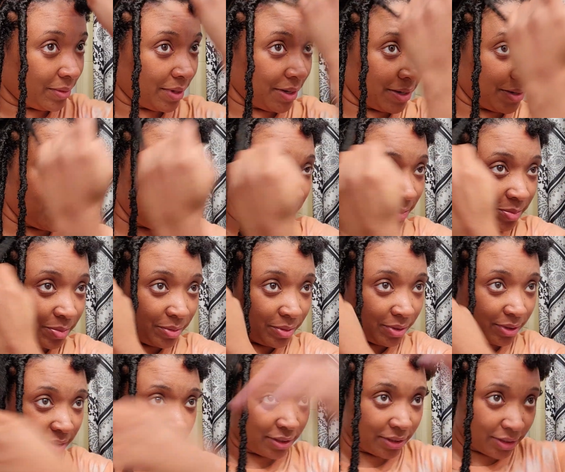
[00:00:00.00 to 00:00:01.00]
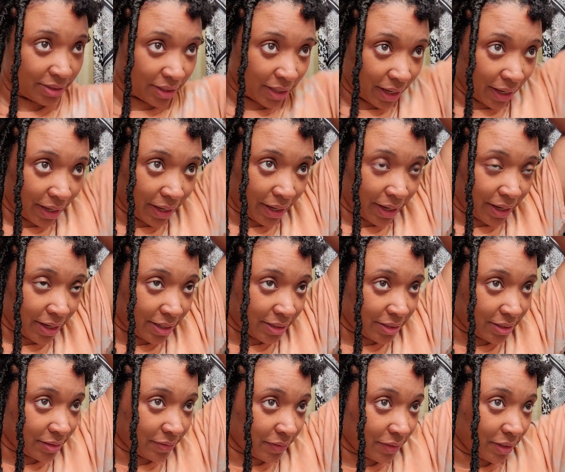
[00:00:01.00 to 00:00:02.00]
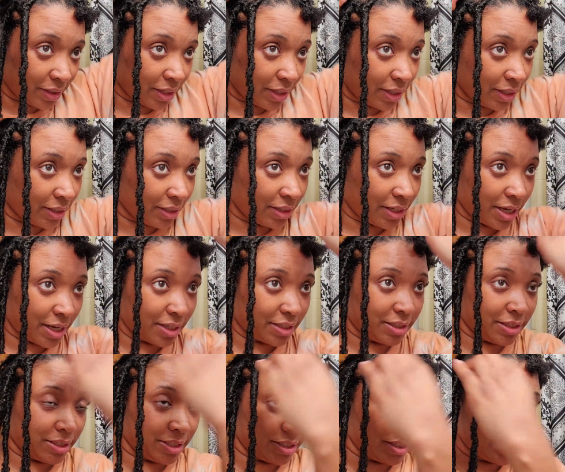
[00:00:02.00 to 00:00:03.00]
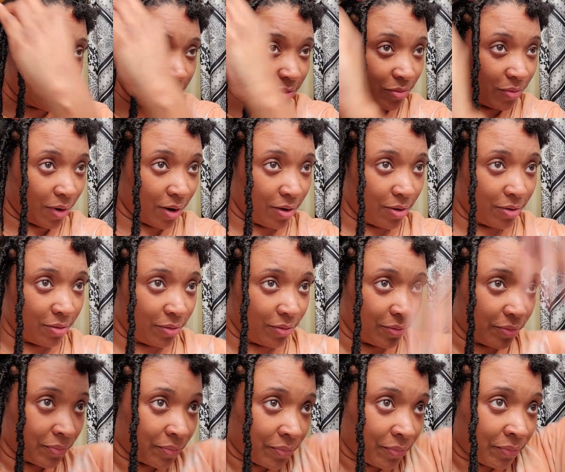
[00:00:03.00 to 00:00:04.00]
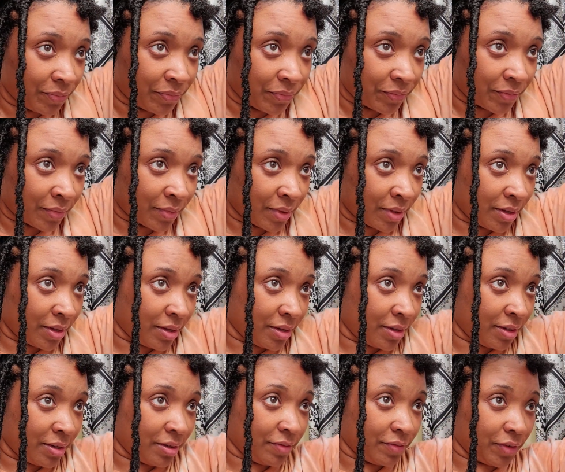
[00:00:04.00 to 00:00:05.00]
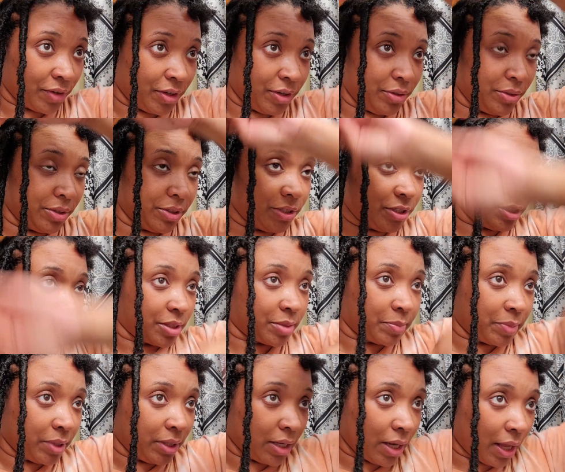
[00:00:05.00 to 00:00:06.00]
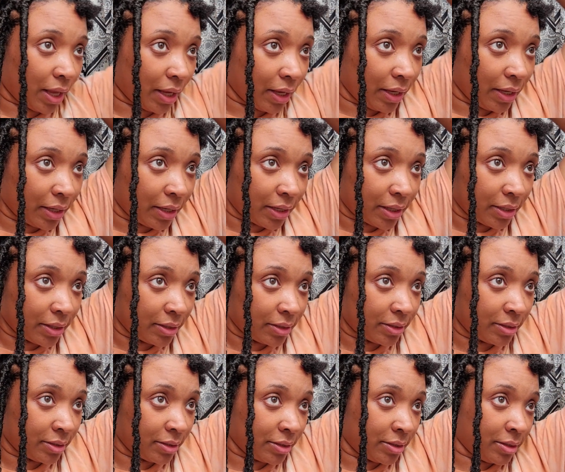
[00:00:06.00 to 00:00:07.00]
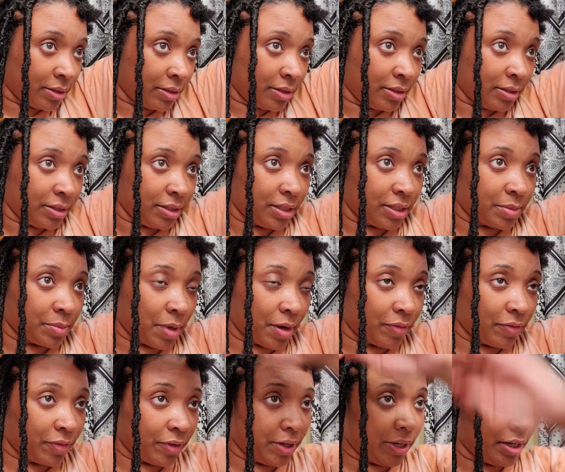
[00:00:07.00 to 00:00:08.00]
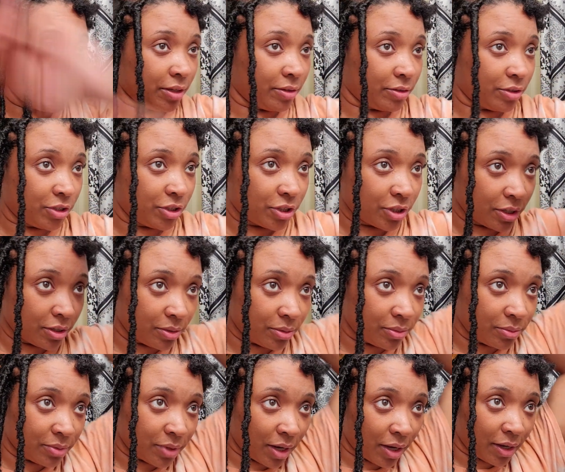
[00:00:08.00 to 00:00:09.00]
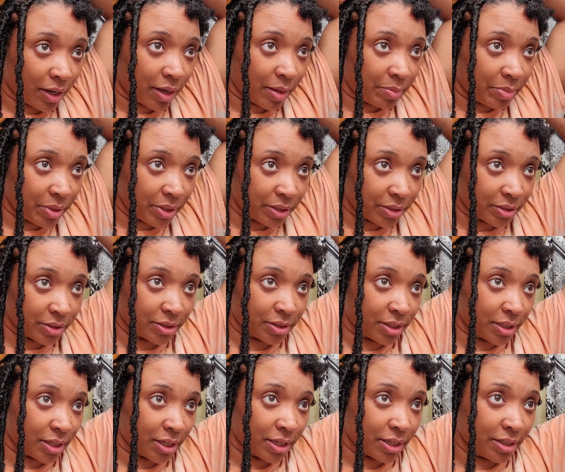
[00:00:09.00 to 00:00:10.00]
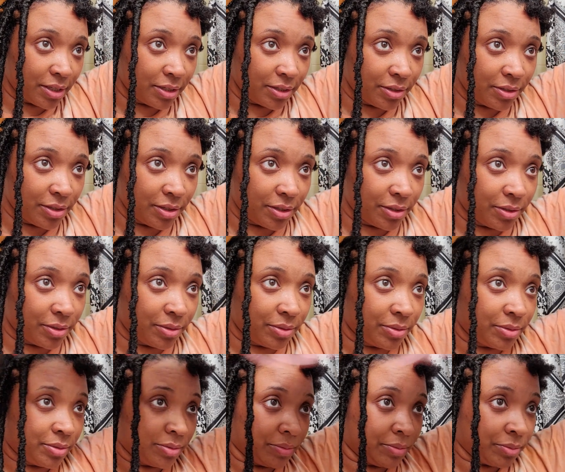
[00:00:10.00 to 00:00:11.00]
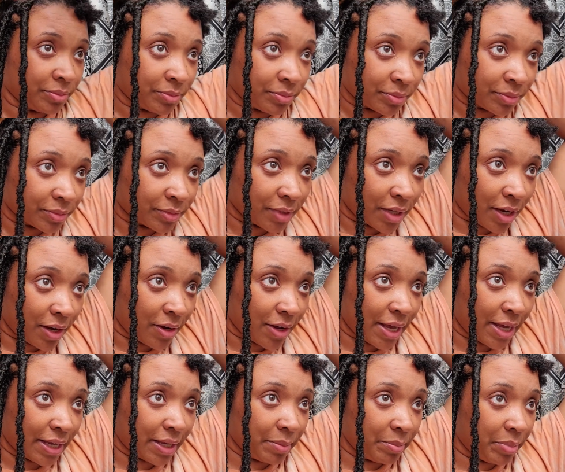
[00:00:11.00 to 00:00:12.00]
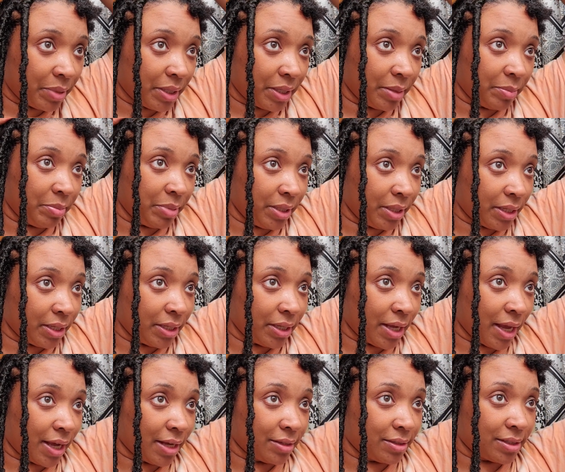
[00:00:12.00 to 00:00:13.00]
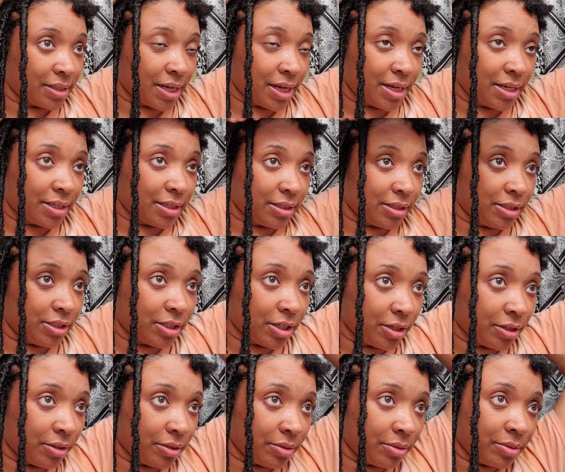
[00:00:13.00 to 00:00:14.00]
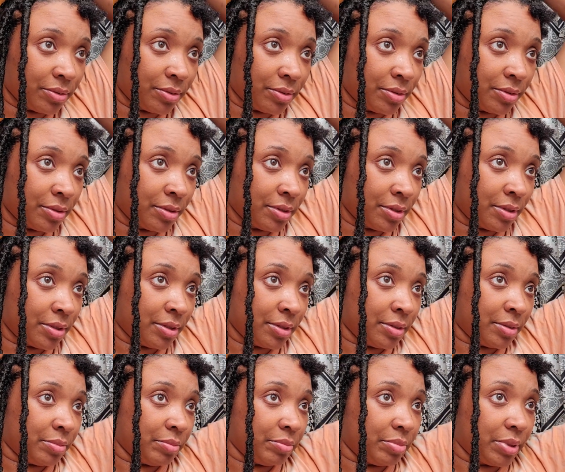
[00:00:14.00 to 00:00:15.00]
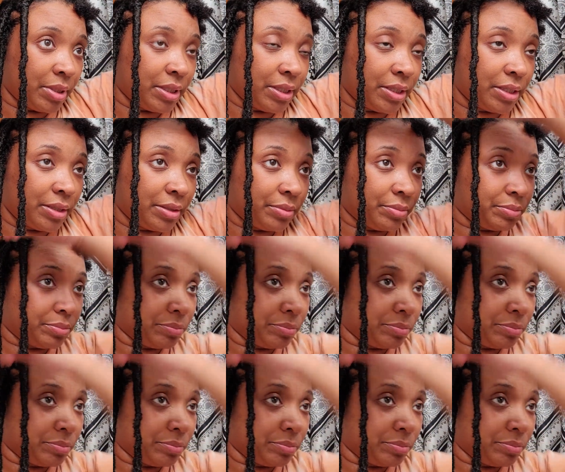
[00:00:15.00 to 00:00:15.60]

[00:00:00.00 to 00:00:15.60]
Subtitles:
know, Porsha. Like, I just feel like that's just so wrong for you to just be like, this my friend on the show. Y'all got pictures together, you know. Y'all acting buddy outside of the show. But